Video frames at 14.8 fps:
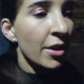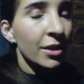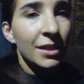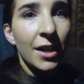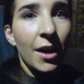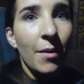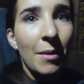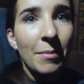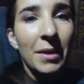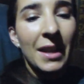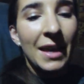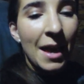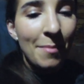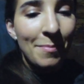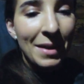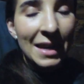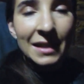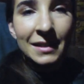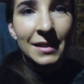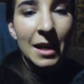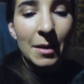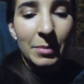So I'm gonna get
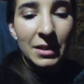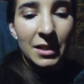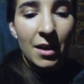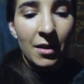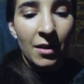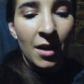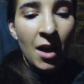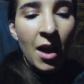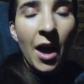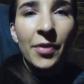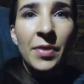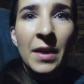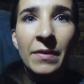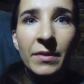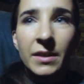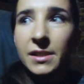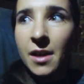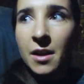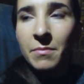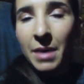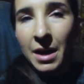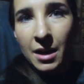Billy's stable done. I think the
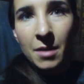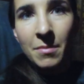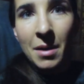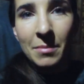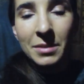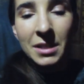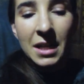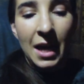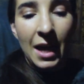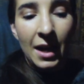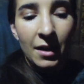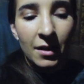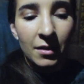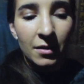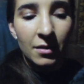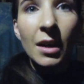sun might come up today.